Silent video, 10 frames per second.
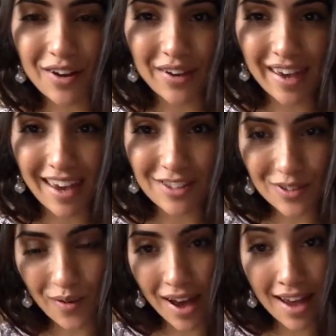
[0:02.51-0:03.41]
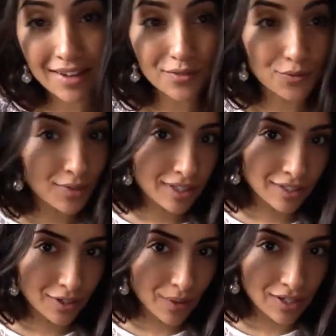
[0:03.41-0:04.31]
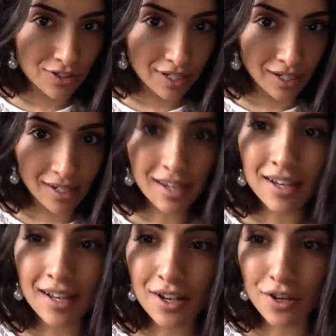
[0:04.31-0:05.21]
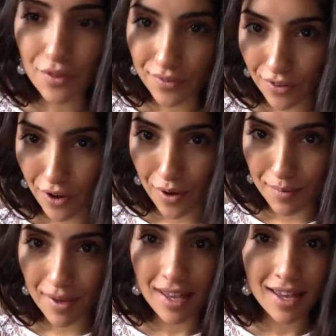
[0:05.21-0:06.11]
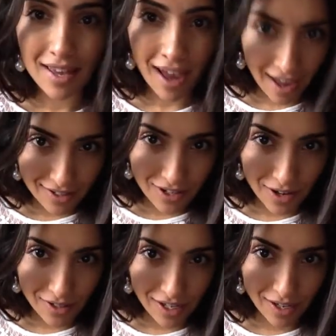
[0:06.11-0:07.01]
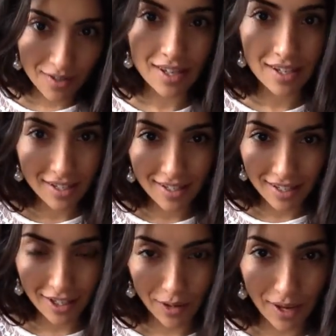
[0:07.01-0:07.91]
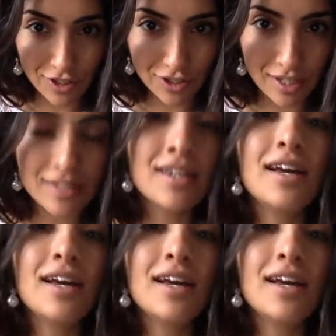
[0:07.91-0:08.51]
Okay, so I had a really good question from Antonio. Good question.